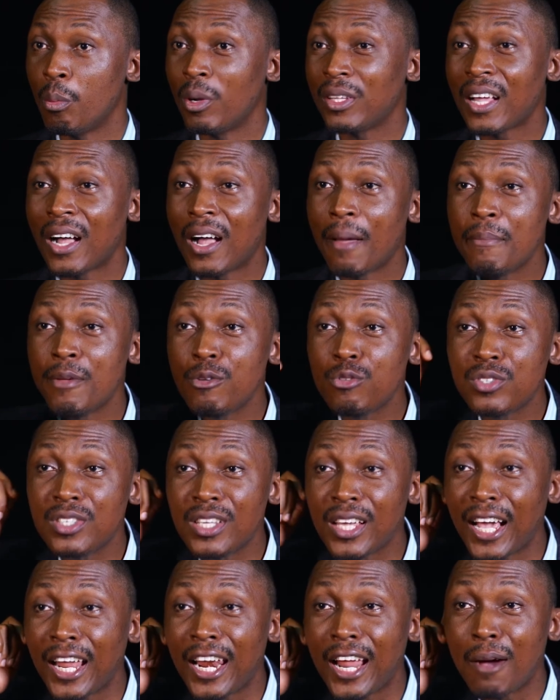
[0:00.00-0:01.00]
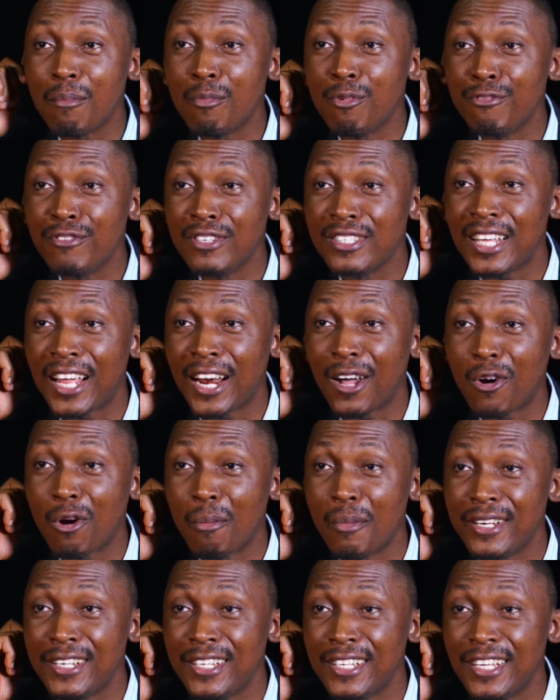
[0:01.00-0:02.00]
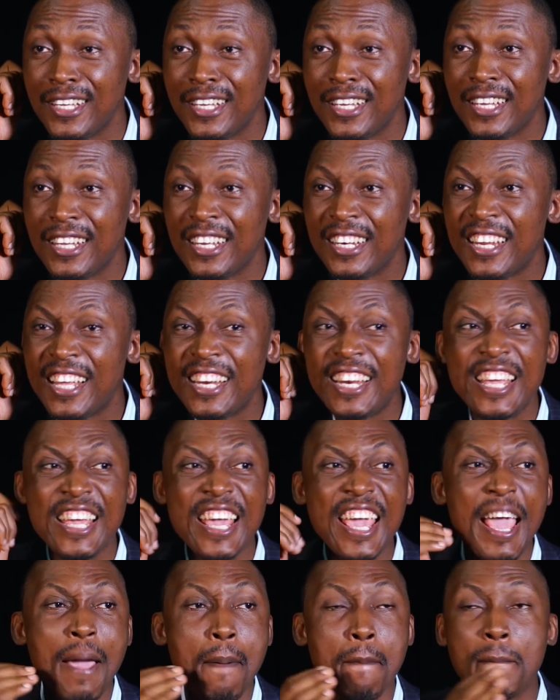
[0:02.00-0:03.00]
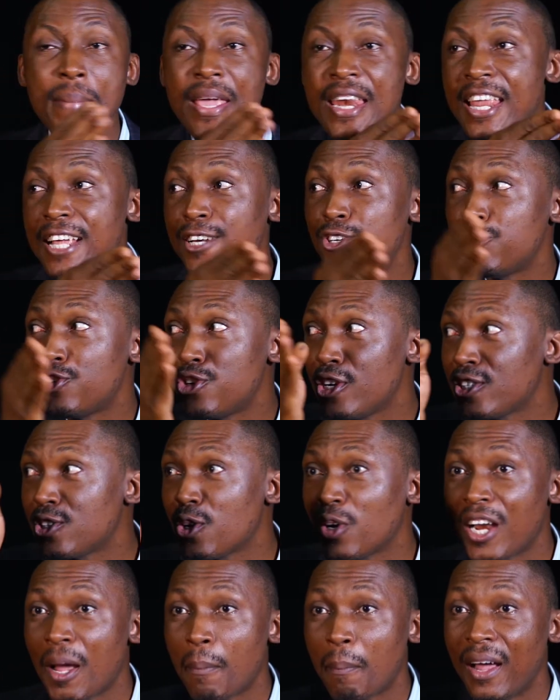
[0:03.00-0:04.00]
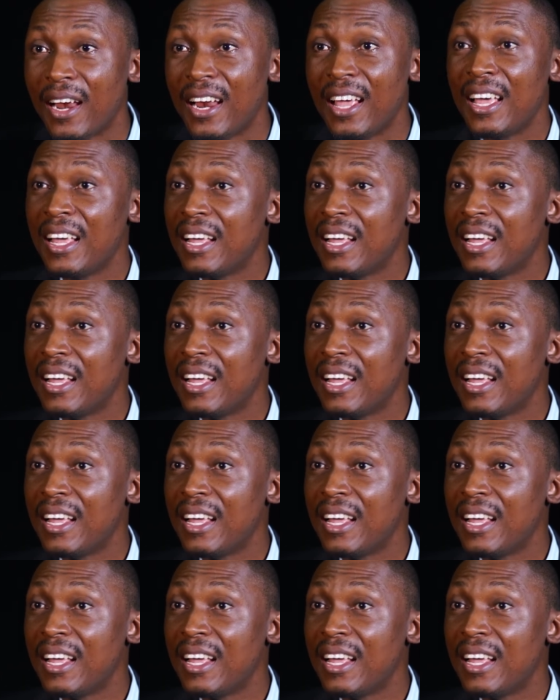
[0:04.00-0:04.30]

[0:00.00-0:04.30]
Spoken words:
but our music and our movies and our comedy, they penetrate other parts.